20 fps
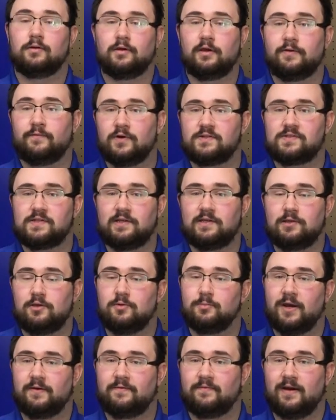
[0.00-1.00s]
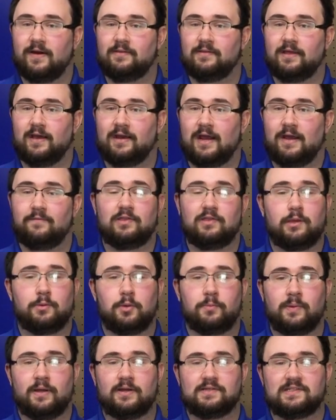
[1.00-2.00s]
Conversely, you might find that having the
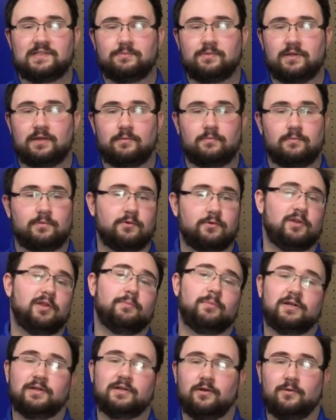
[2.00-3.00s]
human player simply throw them onto